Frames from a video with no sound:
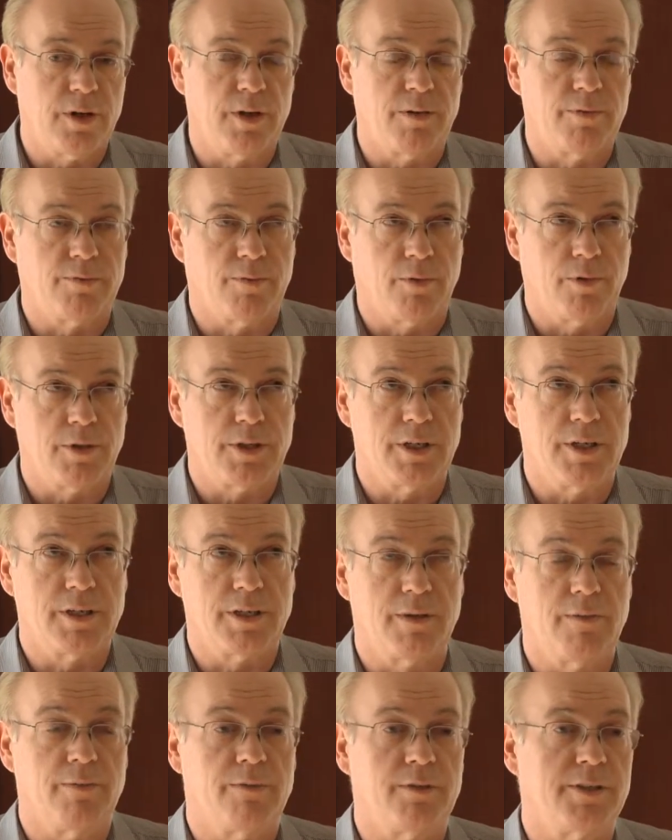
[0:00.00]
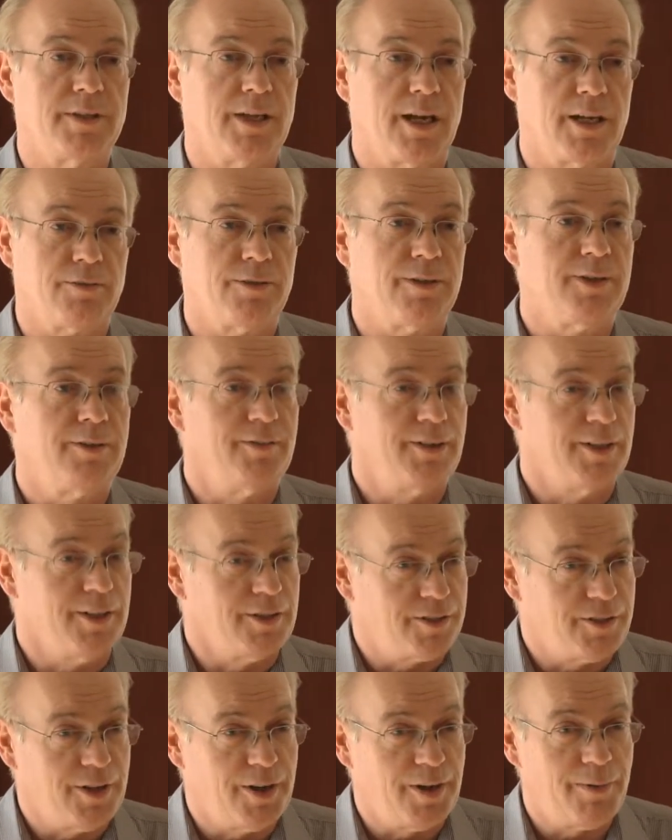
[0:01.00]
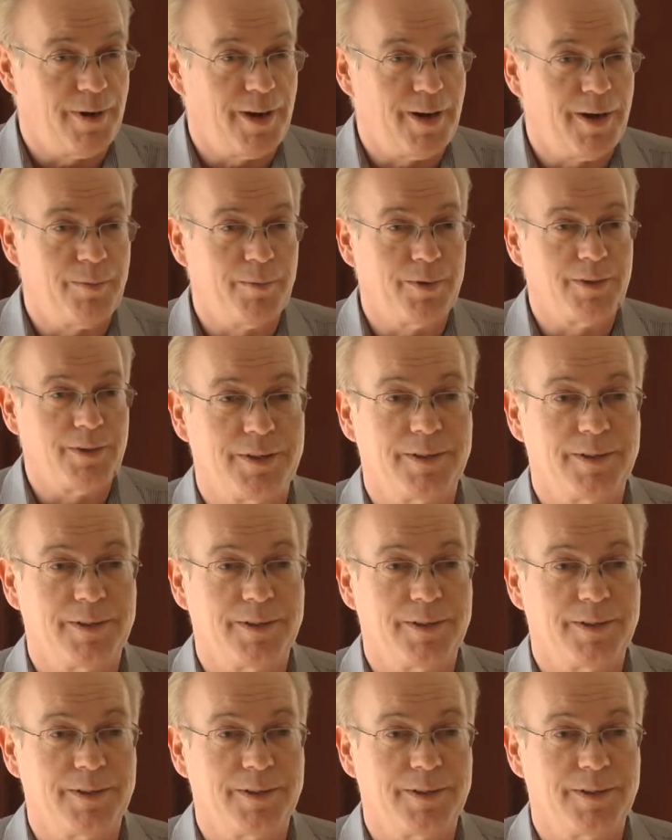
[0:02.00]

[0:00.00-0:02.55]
Unfortunately, some of it is actually even incinerated,